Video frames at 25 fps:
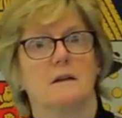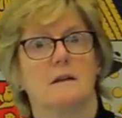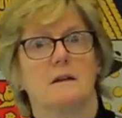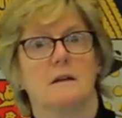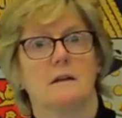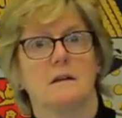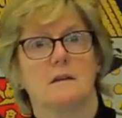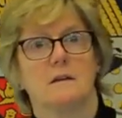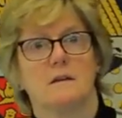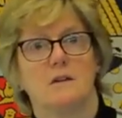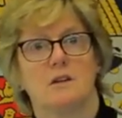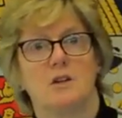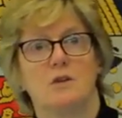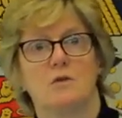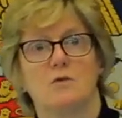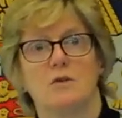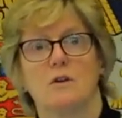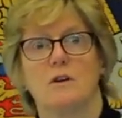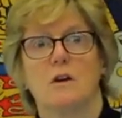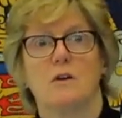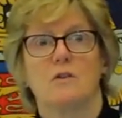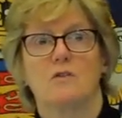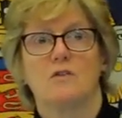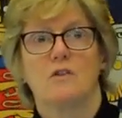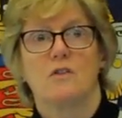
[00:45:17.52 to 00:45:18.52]
that you
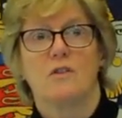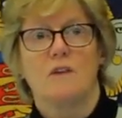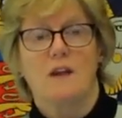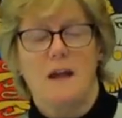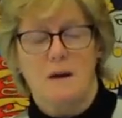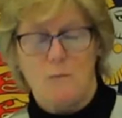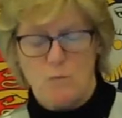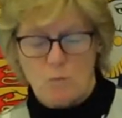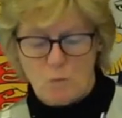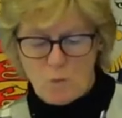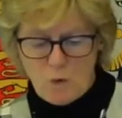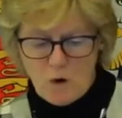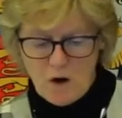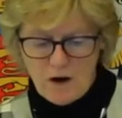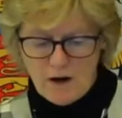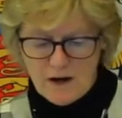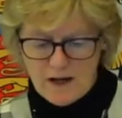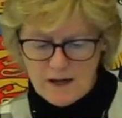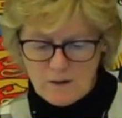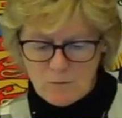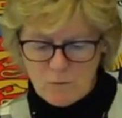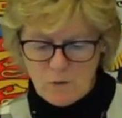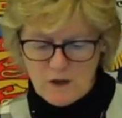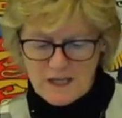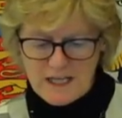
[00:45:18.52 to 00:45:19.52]
can understand
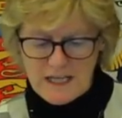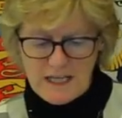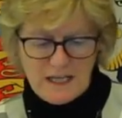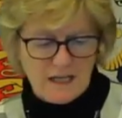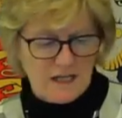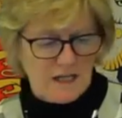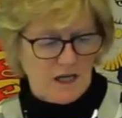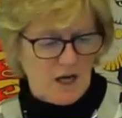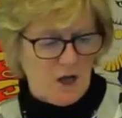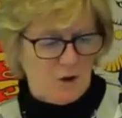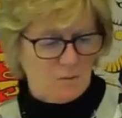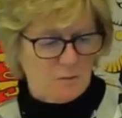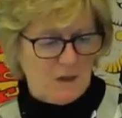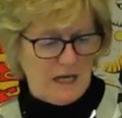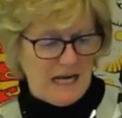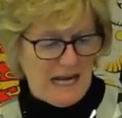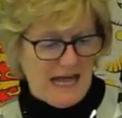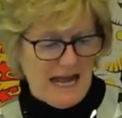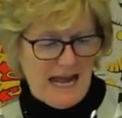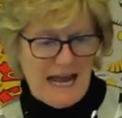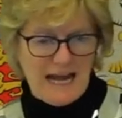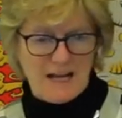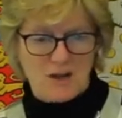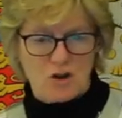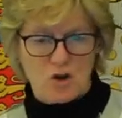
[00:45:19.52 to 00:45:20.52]
why we need global
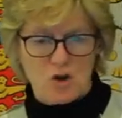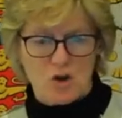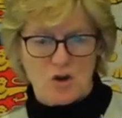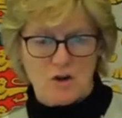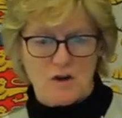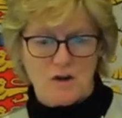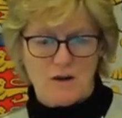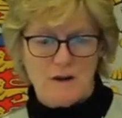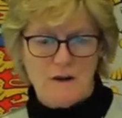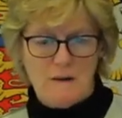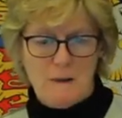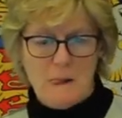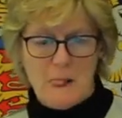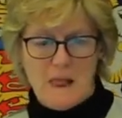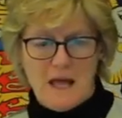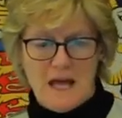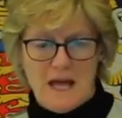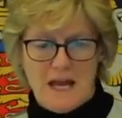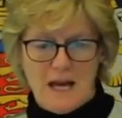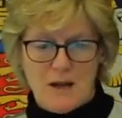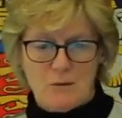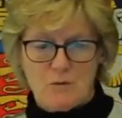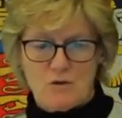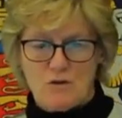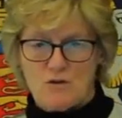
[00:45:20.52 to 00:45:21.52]
action.
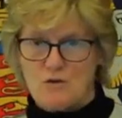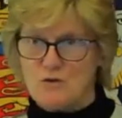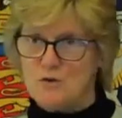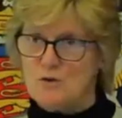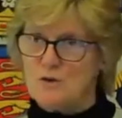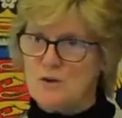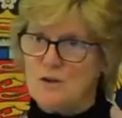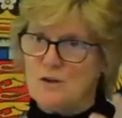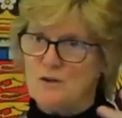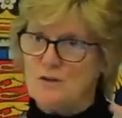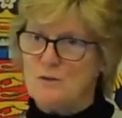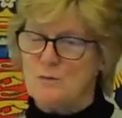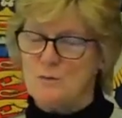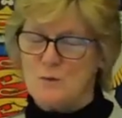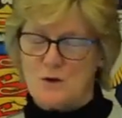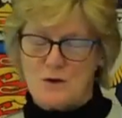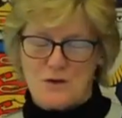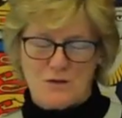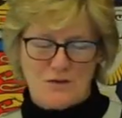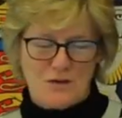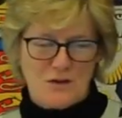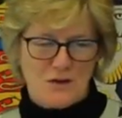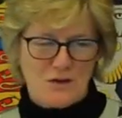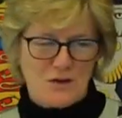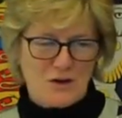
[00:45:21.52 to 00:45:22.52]
And I was talking to one
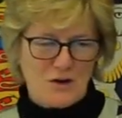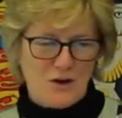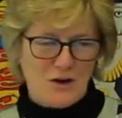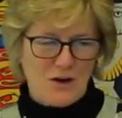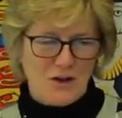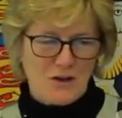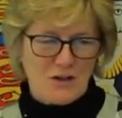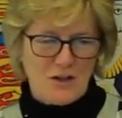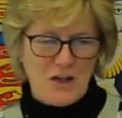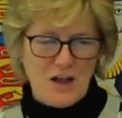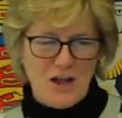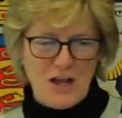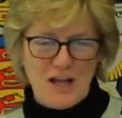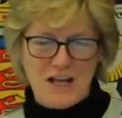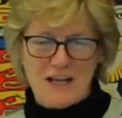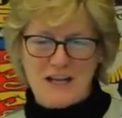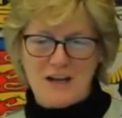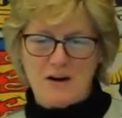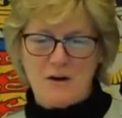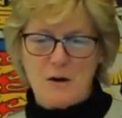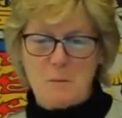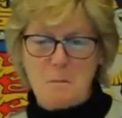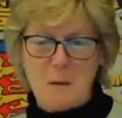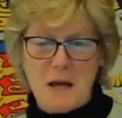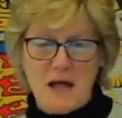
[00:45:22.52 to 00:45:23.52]
of the scholars
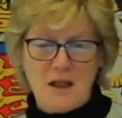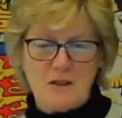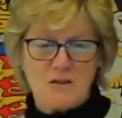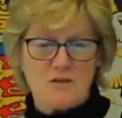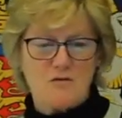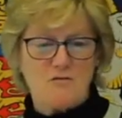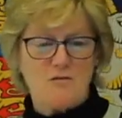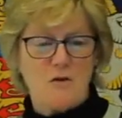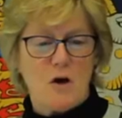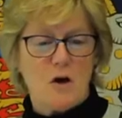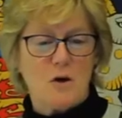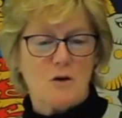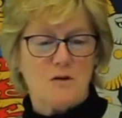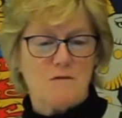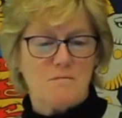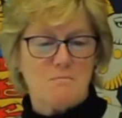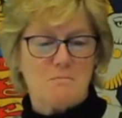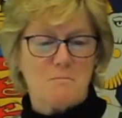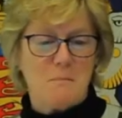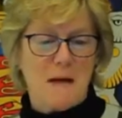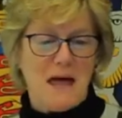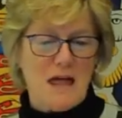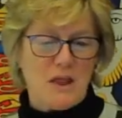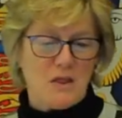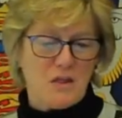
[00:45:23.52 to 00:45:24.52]
earlier about the role of
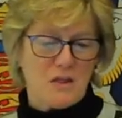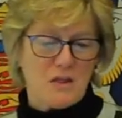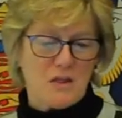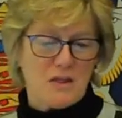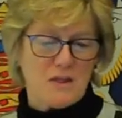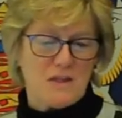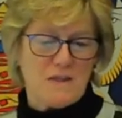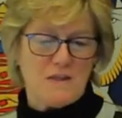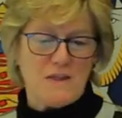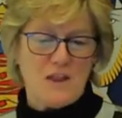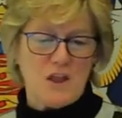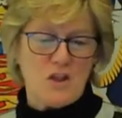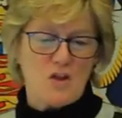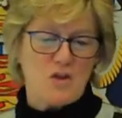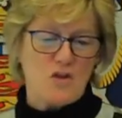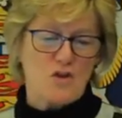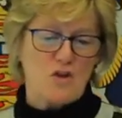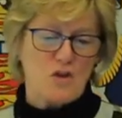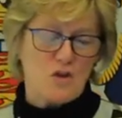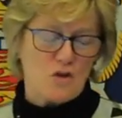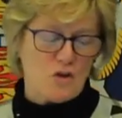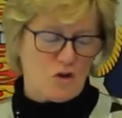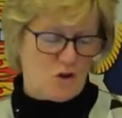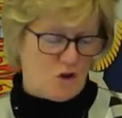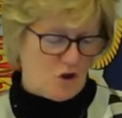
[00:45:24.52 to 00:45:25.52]
maths, and this
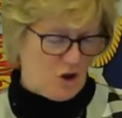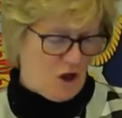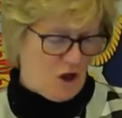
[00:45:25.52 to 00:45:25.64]
just